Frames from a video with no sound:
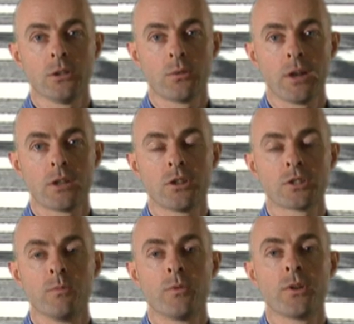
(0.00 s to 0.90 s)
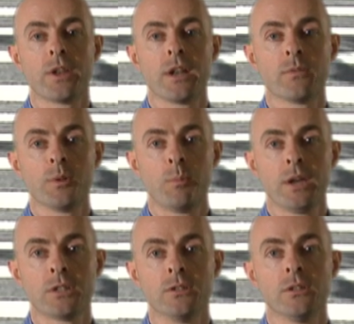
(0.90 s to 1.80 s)
the correct custom foot orthotic for the
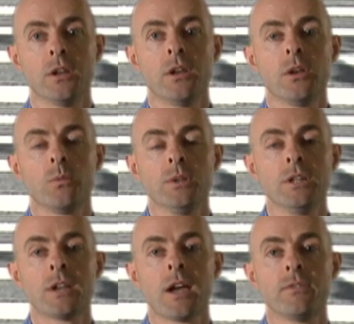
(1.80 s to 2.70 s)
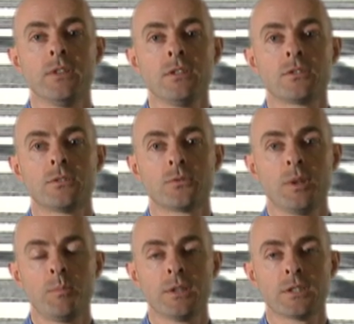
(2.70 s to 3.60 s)
patient, we need to have these
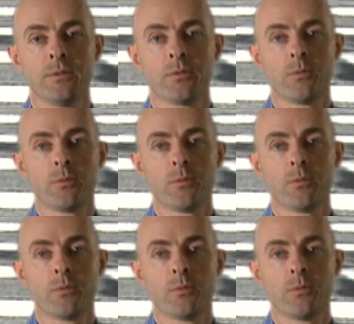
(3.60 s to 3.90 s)
three pieces of